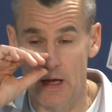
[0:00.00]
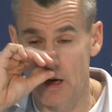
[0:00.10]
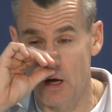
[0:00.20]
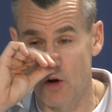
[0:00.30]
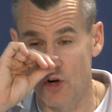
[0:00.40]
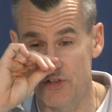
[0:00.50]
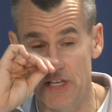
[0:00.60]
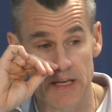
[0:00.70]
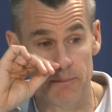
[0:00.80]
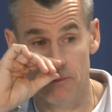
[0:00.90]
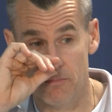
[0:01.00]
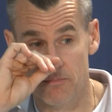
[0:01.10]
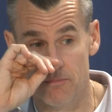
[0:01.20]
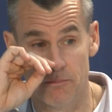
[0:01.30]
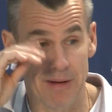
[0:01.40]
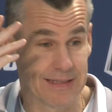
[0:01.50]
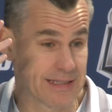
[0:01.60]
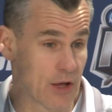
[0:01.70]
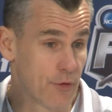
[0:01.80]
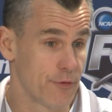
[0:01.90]
Uh, our team,
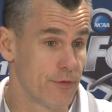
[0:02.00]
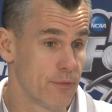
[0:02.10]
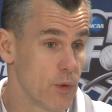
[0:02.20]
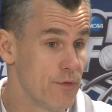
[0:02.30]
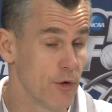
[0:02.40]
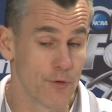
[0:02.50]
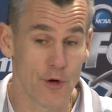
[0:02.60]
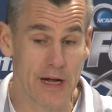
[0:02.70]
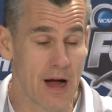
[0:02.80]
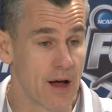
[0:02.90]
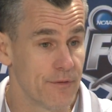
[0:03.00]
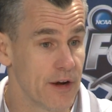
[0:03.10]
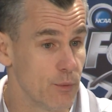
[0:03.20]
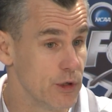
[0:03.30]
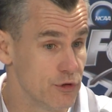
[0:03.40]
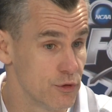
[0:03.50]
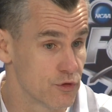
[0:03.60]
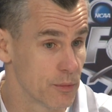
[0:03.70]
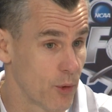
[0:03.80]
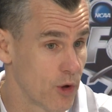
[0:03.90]
myself, we feel very confident when he shoots
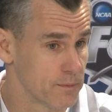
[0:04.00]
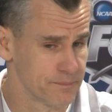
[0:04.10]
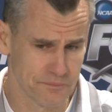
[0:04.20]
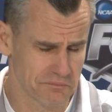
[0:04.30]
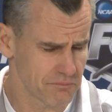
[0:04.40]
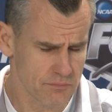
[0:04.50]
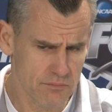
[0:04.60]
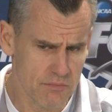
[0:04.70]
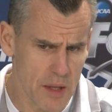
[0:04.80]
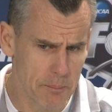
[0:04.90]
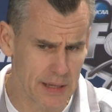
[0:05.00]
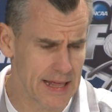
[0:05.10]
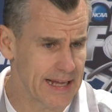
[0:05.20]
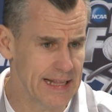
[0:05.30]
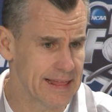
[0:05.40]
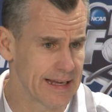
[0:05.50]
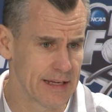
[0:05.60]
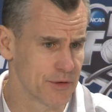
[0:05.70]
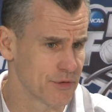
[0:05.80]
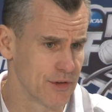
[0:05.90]
the ball. But like anything
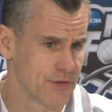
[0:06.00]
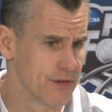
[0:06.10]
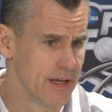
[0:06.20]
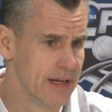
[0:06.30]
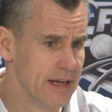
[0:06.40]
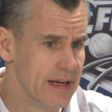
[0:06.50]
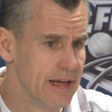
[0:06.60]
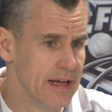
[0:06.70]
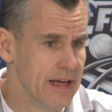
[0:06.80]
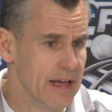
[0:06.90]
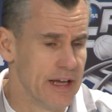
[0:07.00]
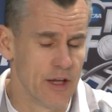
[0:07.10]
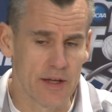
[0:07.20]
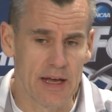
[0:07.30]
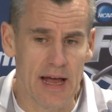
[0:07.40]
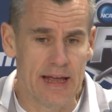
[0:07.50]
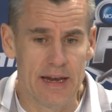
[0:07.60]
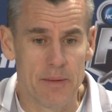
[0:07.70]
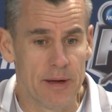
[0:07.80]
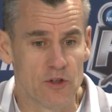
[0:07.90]
else, it's like a guy
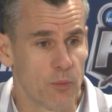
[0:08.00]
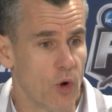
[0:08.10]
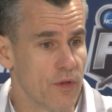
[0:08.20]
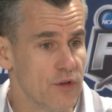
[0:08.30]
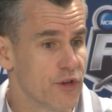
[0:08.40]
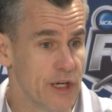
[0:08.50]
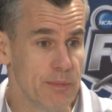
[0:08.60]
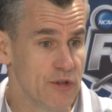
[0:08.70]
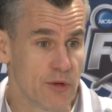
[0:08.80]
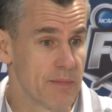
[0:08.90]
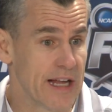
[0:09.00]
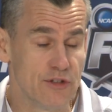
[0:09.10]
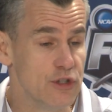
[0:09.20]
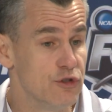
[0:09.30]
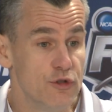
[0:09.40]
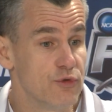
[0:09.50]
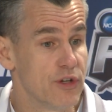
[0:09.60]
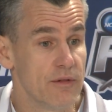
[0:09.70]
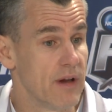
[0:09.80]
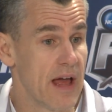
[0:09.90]
hitting a baseball. There's going to be some nights he shoots
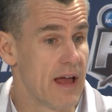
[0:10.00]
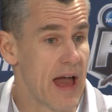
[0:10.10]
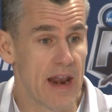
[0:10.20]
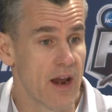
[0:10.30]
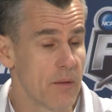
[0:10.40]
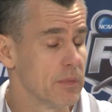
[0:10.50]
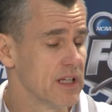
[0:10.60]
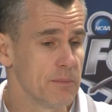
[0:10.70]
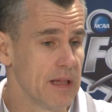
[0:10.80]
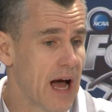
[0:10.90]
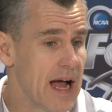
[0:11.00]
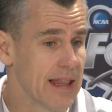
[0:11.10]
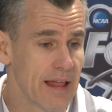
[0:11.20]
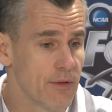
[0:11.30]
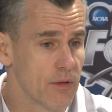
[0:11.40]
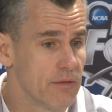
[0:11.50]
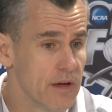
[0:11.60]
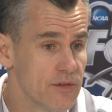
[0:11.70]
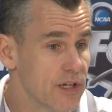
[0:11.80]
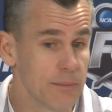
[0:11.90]
it at an unbelievably high level, and
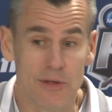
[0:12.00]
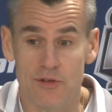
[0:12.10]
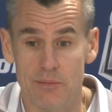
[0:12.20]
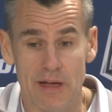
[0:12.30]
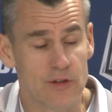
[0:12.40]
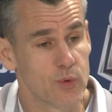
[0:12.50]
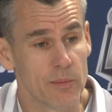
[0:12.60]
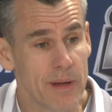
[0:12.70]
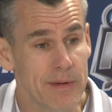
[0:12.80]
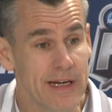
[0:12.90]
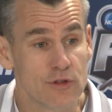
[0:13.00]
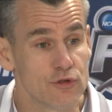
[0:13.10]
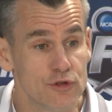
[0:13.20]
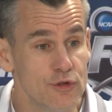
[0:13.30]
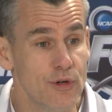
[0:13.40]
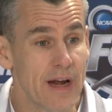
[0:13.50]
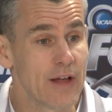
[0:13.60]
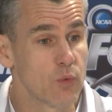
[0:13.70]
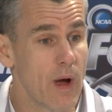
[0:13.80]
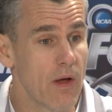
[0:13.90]
there's going to be some nights where maybe he doesn't shoot it
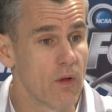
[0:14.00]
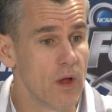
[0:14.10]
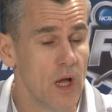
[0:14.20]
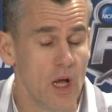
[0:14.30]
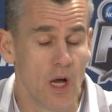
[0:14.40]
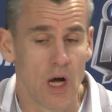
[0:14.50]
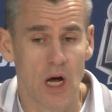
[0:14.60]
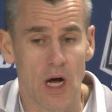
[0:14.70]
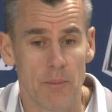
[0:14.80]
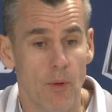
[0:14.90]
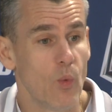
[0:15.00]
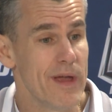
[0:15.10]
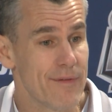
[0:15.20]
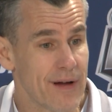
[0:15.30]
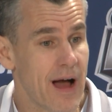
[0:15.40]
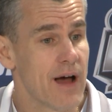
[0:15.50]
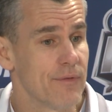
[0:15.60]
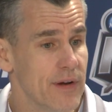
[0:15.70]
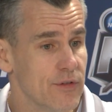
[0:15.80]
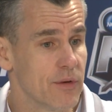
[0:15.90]
as well. Uh, but we have
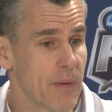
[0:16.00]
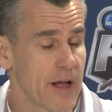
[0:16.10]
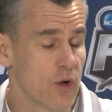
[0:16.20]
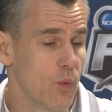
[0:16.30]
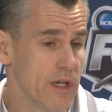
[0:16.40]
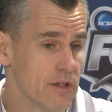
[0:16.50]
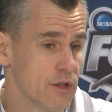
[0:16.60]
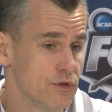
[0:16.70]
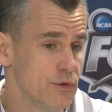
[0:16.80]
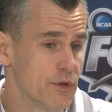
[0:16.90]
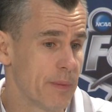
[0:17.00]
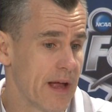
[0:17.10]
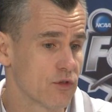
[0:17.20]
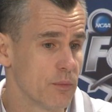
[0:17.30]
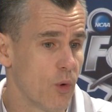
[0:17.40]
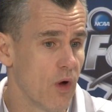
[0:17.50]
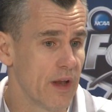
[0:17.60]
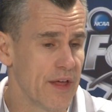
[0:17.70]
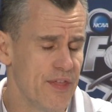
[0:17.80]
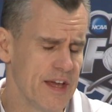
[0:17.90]
confidence in Michael when he does shoot the basketball.
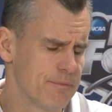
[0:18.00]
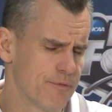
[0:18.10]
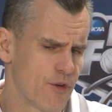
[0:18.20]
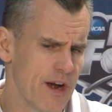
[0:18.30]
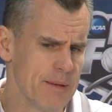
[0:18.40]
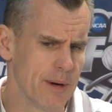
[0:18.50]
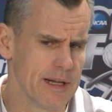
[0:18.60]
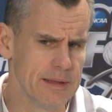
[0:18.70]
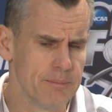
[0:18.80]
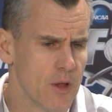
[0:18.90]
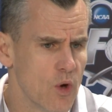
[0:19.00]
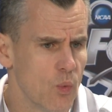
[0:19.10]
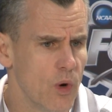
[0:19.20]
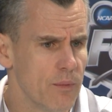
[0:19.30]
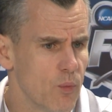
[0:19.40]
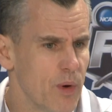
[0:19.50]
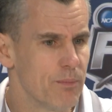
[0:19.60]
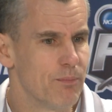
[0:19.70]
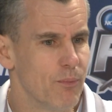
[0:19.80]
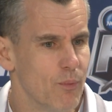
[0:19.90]
And I think for anybody, when,
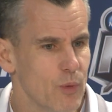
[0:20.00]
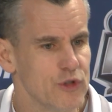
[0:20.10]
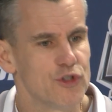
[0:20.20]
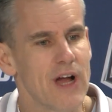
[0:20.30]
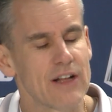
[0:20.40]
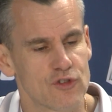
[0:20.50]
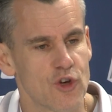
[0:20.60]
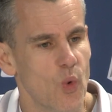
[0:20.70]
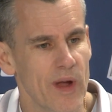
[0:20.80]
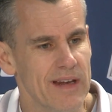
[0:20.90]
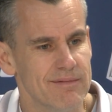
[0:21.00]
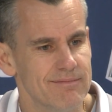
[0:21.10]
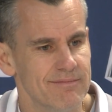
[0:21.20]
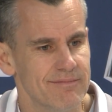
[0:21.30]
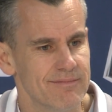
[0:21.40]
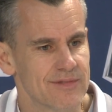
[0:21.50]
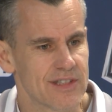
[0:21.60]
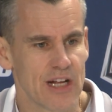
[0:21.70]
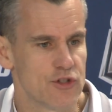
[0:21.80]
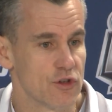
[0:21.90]
when, when shots go in,
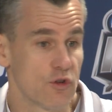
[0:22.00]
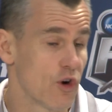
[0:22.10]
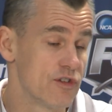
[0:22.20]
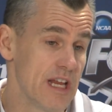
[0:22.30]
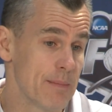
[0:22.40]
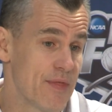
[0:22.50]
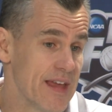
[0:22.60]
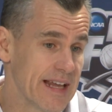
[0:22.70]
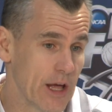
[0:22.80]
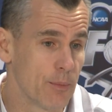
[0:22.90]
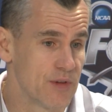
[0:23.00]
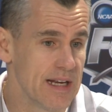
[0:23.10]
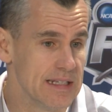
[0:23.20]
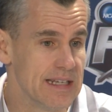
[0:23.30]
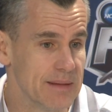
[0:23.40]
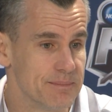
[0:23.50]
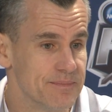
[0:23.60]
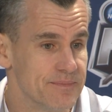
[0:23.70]
it's not just our team. I think it helps any team.